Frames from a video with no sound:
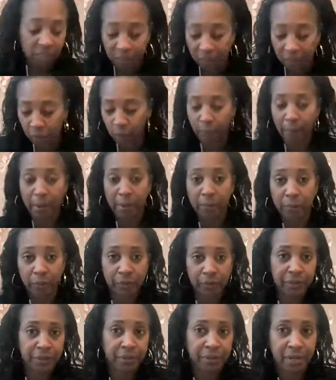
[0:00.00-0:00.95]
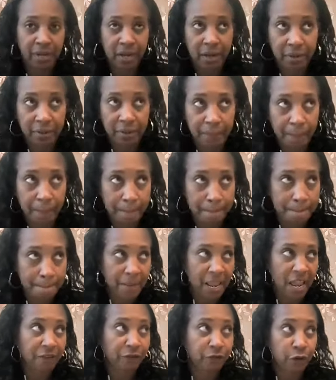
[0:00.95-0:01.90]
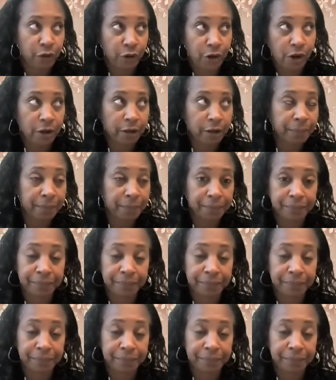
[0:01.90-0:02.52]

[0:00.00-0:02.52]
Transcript: be remembered after you're gone?